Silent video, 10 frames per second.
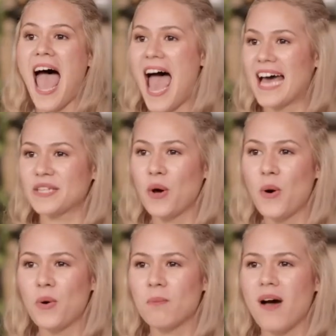At
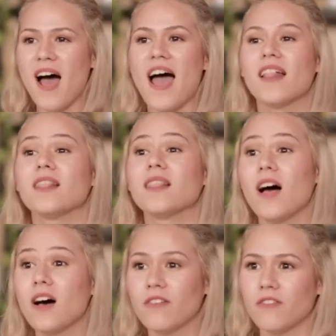home, I
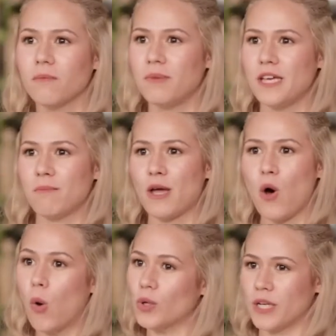love being my
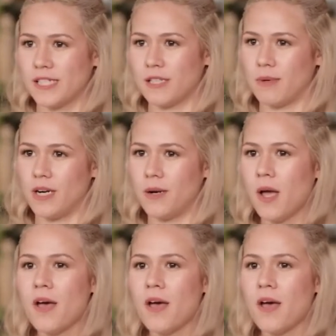own customer